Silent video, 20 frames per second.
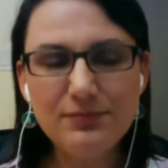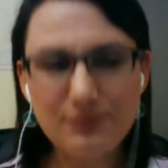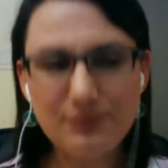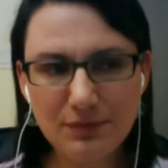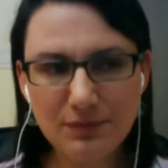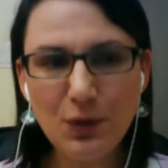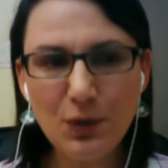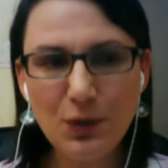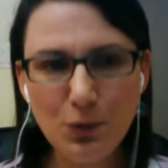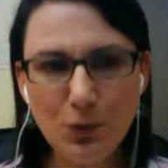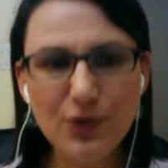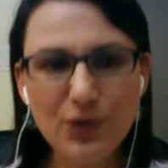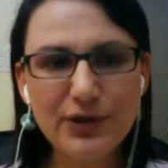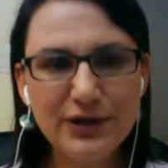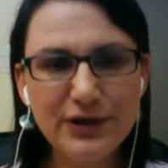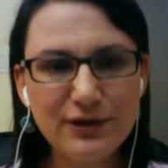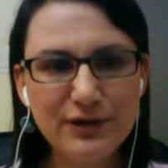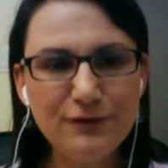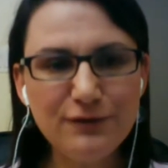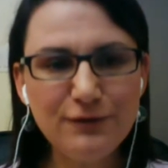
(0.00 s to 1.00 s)
working
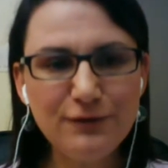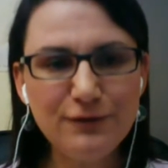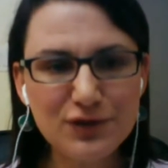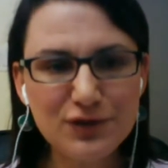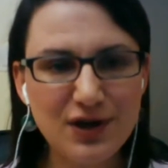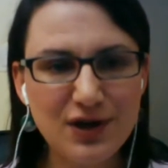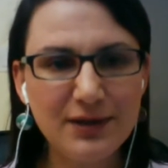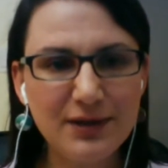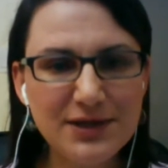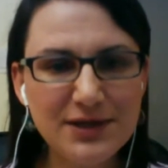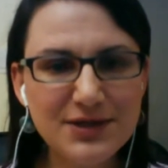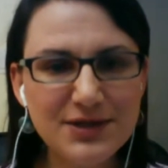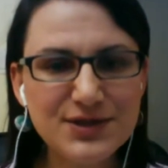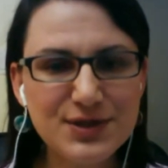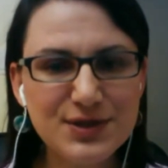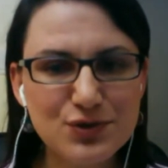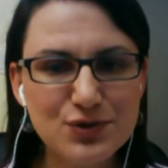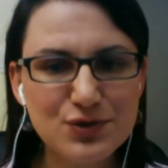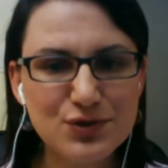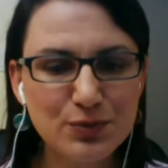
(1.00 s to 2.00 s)
full-time in
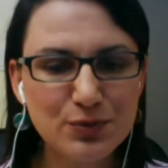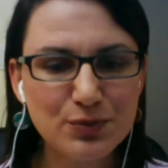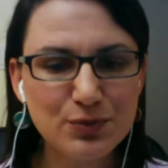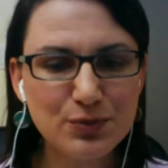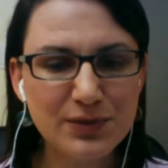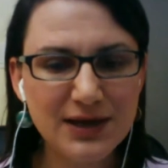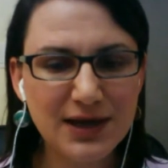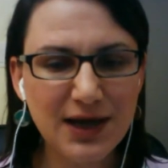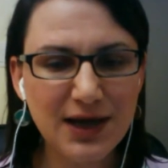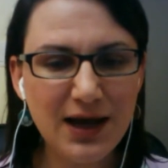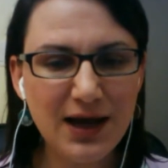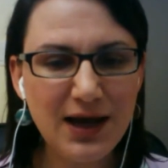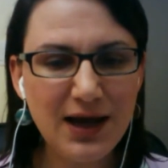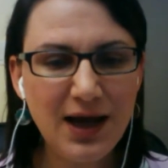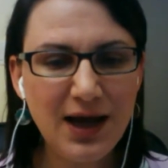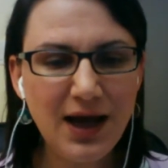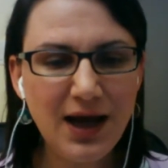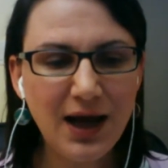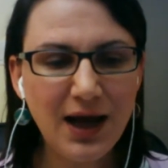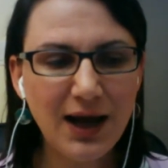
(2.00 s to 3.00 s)
social media,
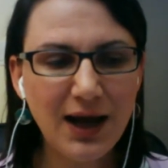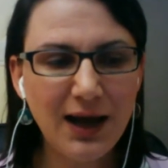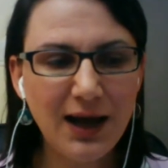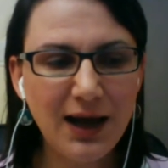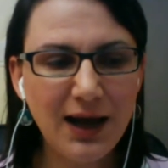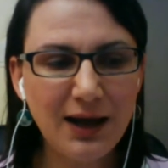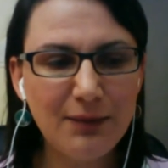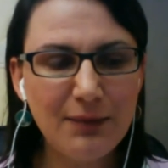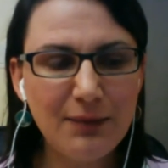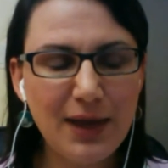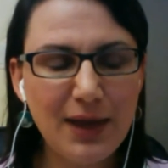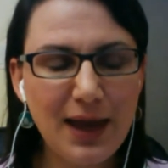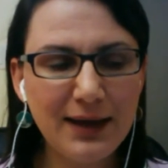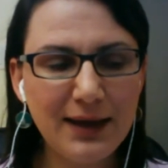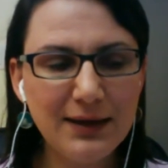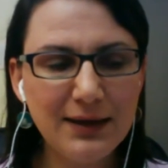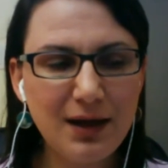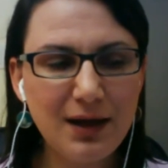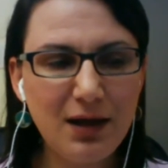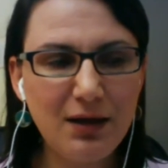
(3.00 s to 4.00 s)

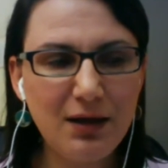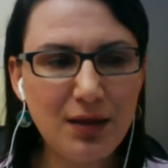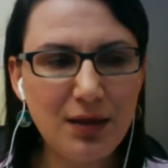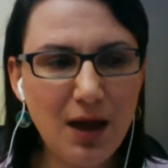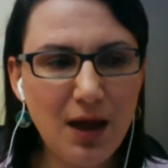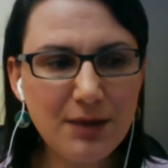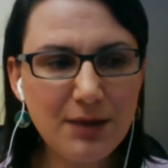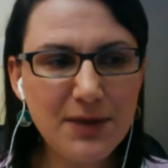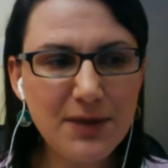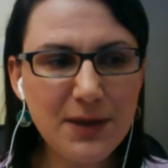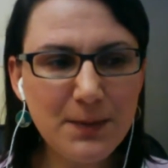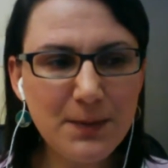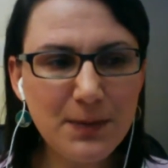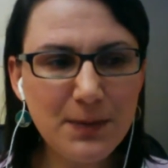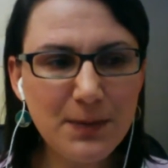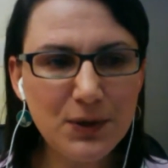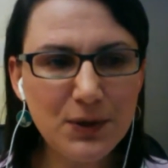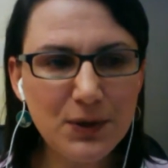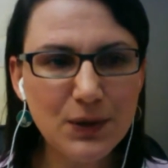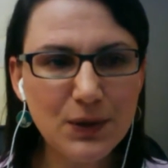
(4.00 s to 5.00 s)
and a lot of
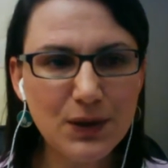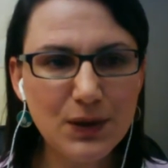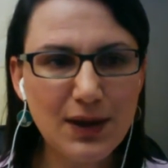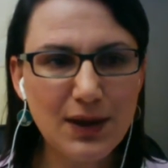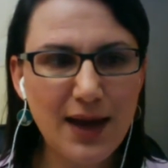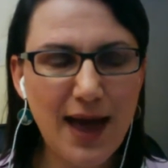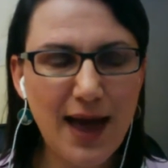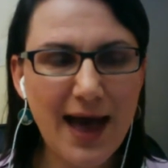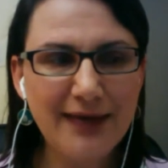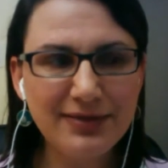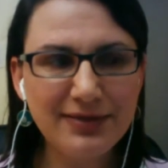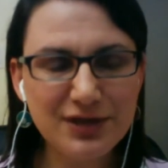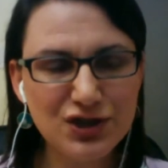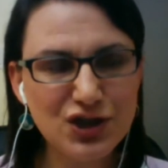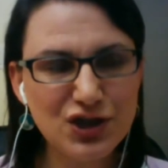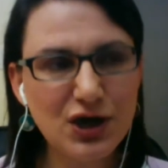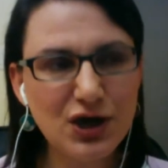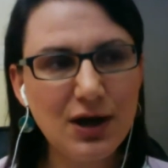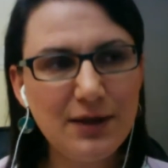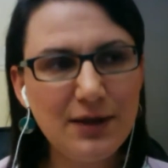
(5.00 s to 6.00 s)
people at the
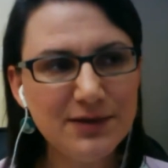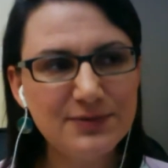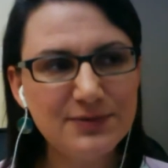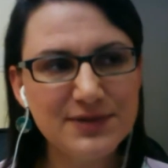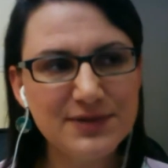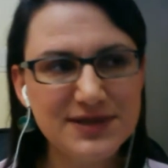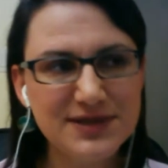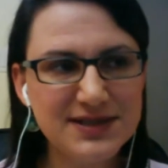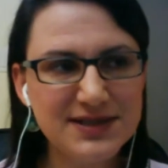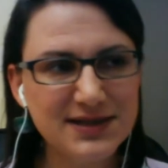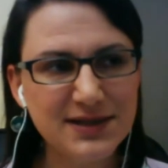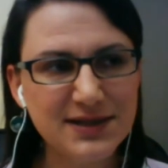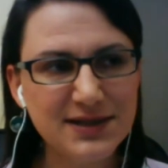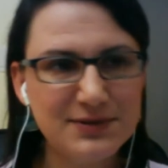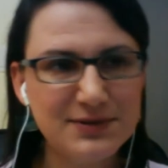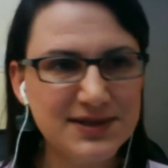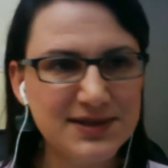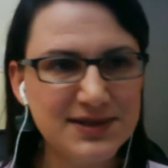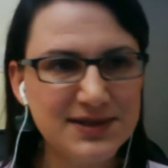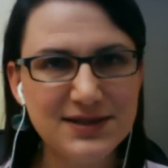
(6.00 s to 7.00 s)
time, it was,
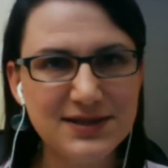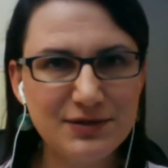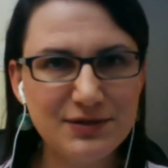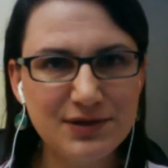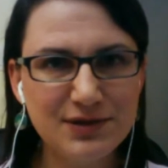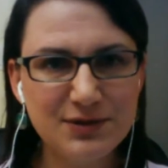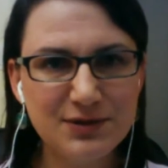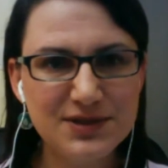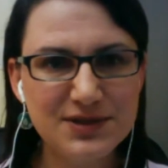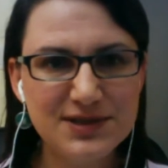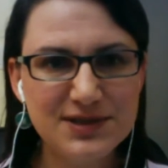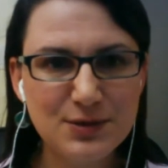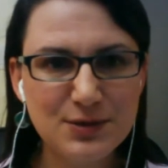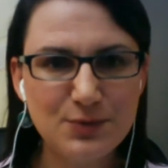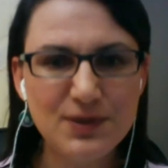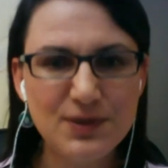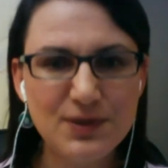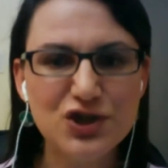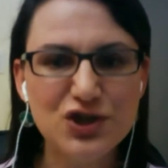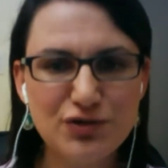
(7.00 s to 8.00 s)
there was so
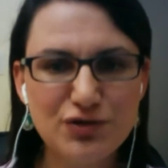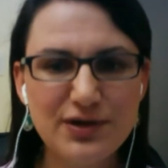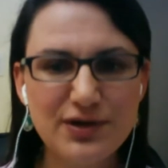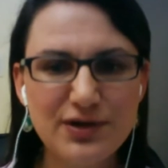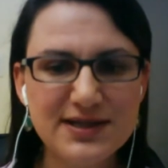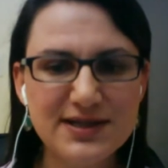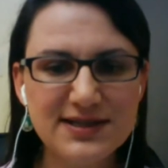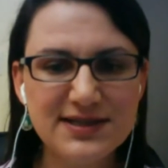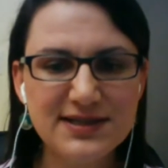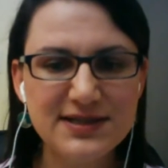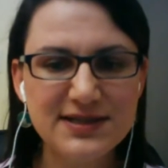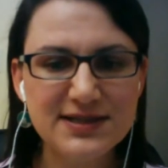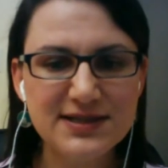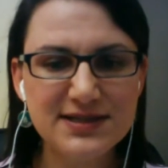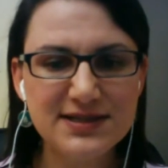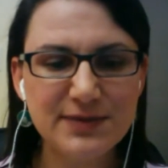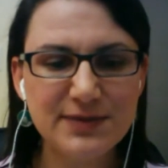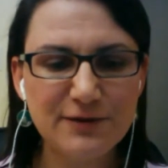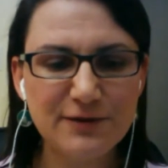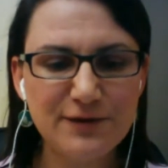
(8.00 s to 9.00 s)
much craziness
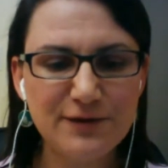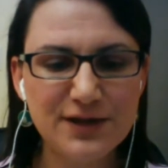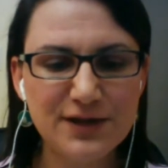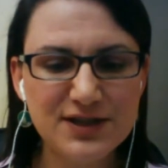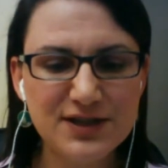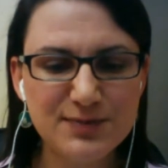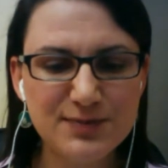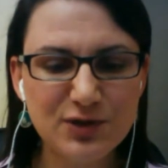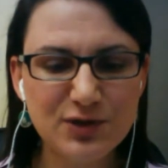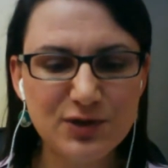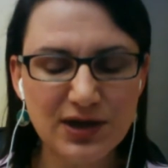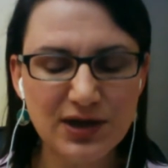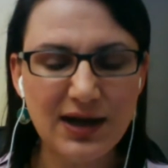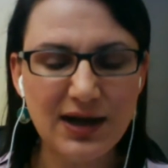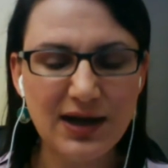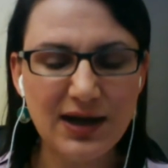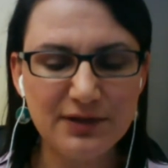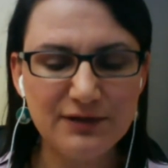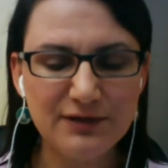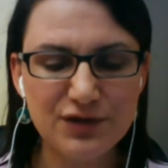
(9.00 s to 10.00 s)
about Facebook a
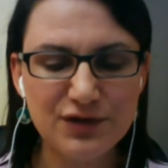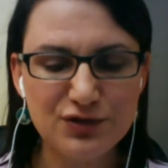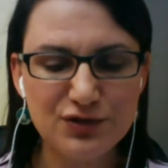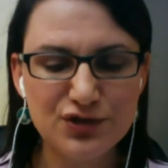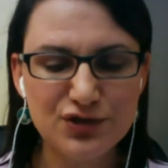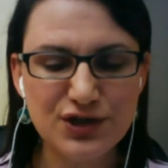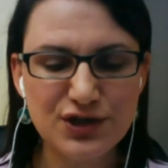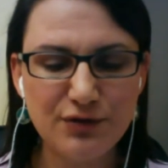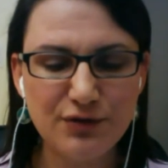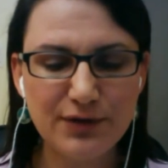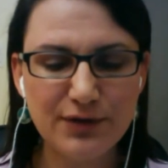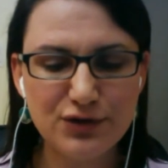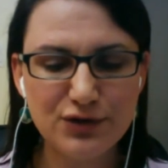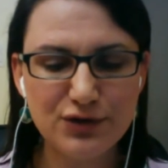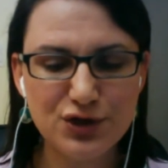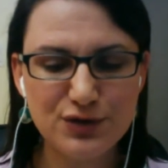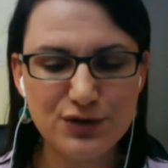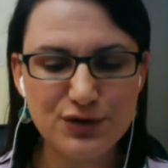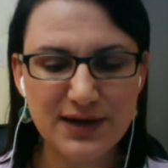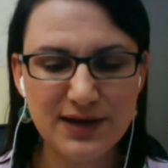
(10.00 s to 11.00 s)
couple of years ago, around
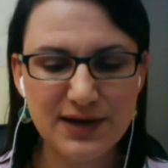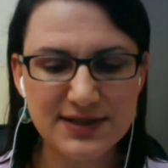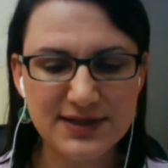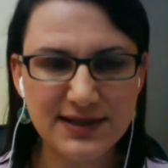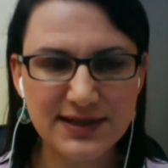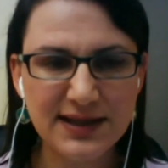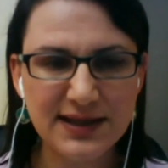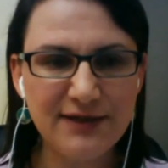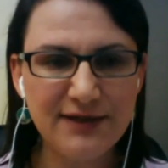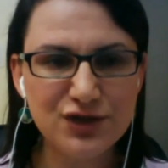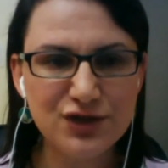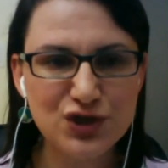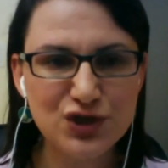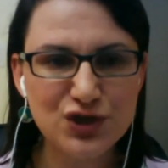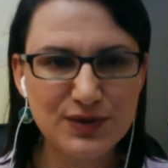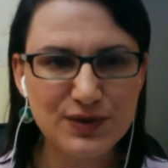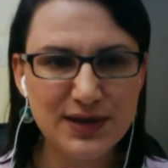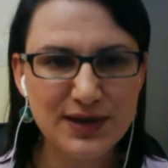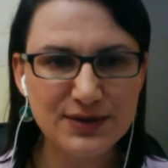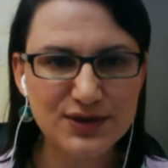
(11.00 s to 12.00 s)
2011,
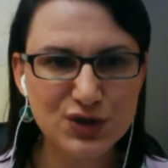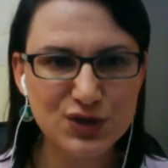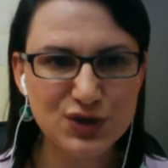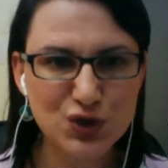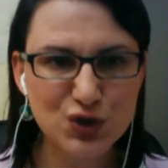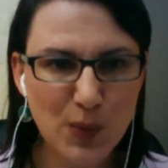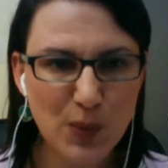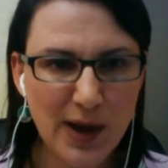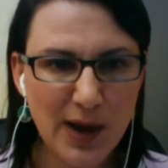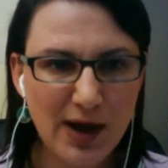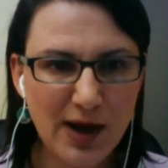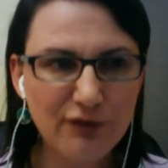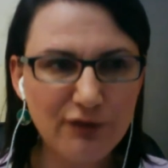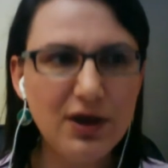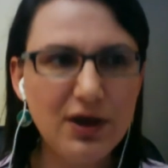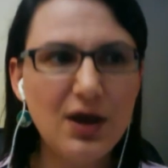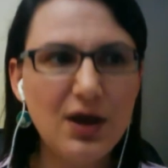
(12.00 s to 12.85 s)
2012,